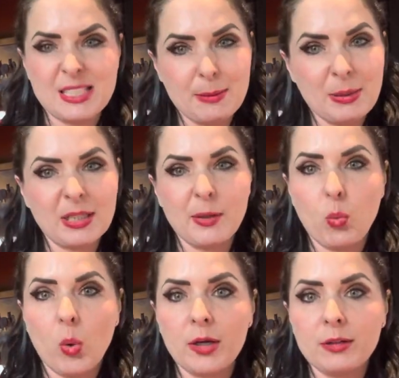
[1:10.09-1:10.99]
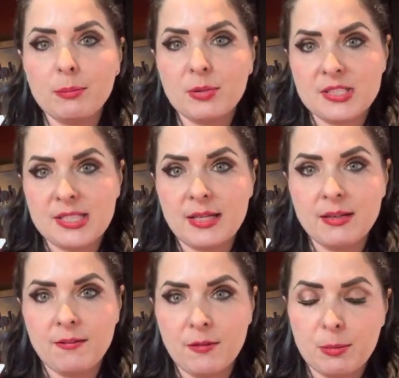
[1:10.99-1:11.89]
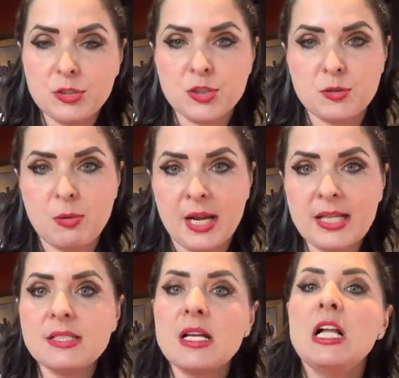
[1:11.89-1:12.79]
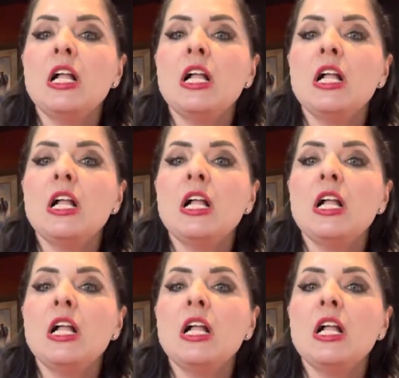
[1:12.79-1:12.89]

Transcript: typically 1% of the purchase price.